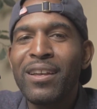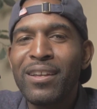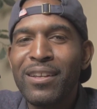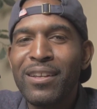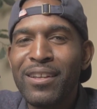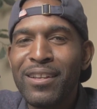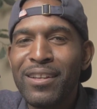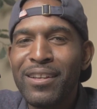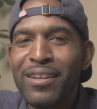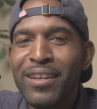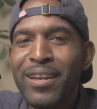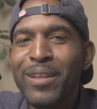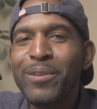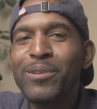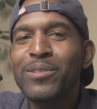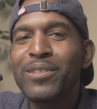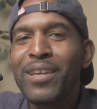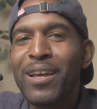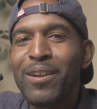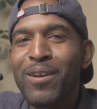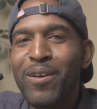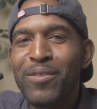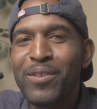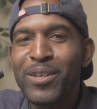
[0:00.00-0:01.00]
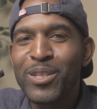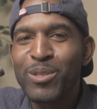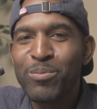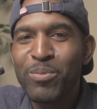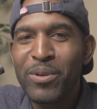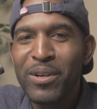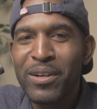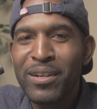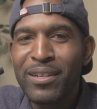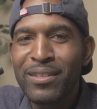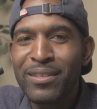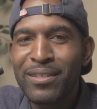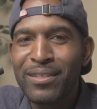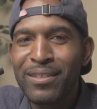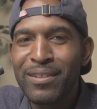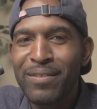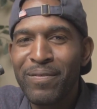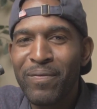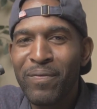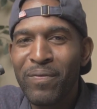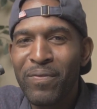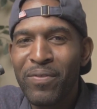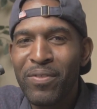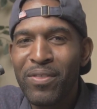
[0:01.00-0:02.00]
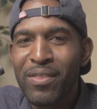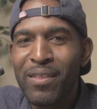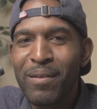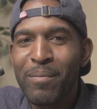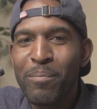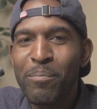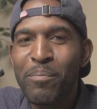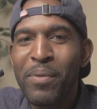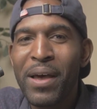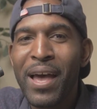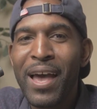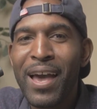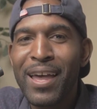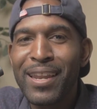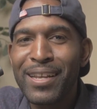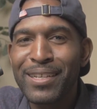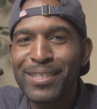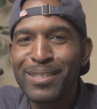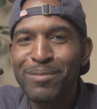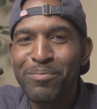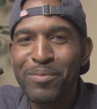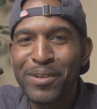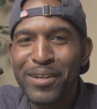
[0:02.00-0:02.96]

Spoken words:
Hillary's got all the experience. The bad experience.